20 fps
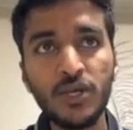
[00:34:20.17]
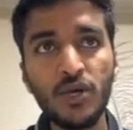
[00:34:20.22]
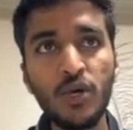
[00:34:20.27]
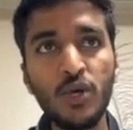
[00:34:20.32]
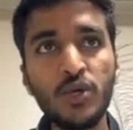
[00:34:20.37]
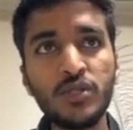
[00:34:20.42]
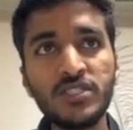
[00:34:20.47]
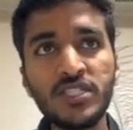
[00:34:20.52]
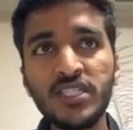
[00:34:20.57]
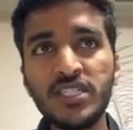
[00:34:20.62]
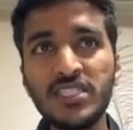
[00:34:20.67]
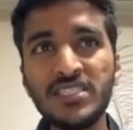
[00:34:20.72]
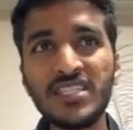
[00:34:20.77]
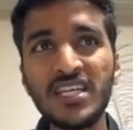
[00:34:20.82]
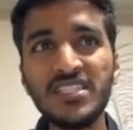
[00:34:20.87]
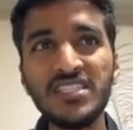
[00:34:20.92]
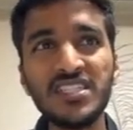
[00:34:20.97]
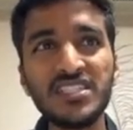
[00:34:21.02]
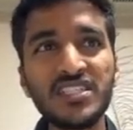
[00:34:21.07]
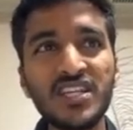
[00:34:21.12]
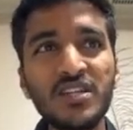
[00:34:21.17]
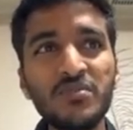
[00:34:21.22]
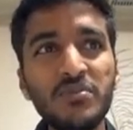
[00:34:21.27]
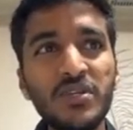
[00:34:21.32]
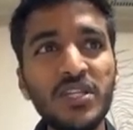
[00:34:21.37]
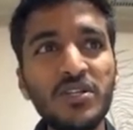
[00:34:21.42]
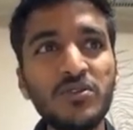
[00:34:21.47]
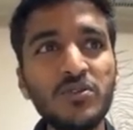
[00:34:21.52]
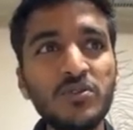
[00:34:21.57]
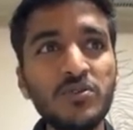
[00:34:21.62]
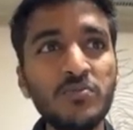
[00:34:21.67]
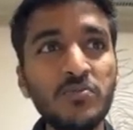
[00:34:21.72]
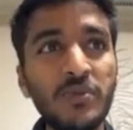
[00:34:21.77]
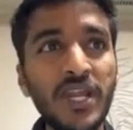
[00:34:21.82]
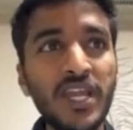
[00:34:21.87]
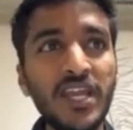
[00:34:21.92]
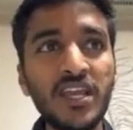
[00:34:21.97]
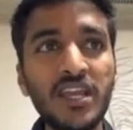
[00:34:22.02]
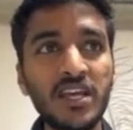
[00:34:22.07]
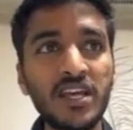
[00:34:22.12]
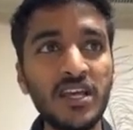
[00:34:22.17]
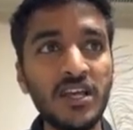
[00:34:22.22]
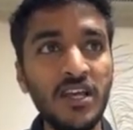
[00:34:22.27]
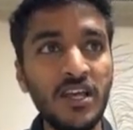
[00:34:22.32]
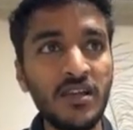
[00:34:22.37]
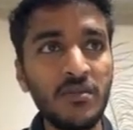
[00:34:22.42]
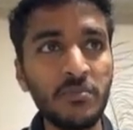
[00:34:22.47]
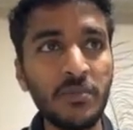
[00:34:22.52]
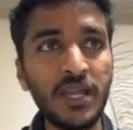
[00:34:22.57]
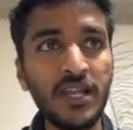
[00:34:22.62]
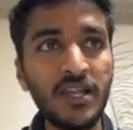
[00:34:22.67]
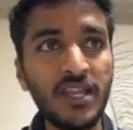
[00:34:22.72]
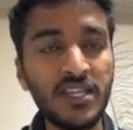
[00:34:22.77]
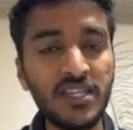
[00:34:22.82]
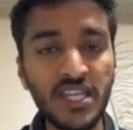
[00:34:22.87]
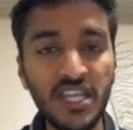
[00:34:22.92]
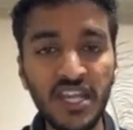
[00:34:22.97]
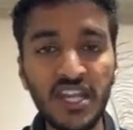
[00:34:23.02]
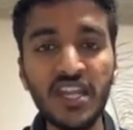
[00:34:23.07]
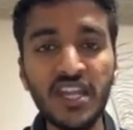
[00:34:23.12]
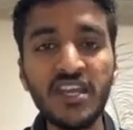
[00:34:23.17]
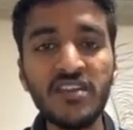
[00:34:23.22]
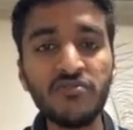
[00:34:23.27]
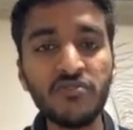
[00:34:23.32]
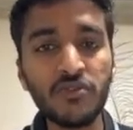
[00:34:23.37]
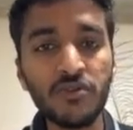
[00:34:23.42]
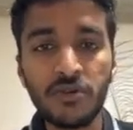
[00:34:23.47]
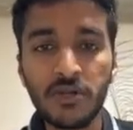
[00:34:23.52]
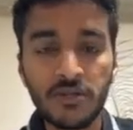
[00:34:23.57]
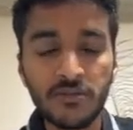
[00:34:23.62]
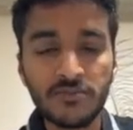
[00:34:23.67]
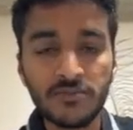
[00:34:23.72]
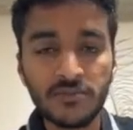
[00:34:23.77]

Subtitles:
So she suggested me to bring mainly the Indian food,